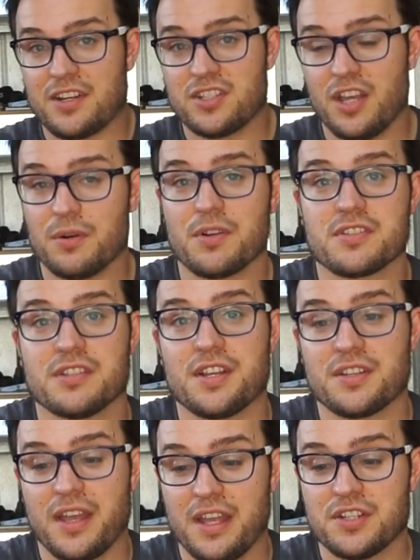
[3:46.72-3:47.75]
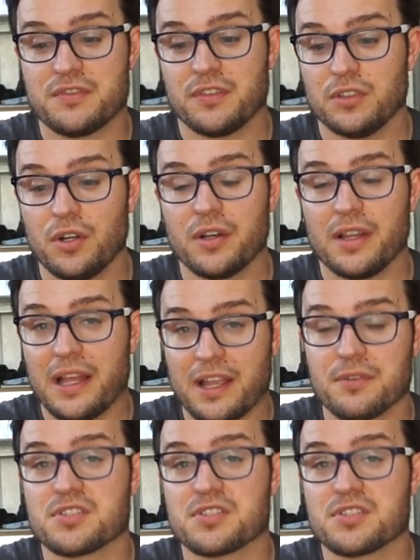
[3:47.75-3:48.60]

it actually held its edge for longer. Like I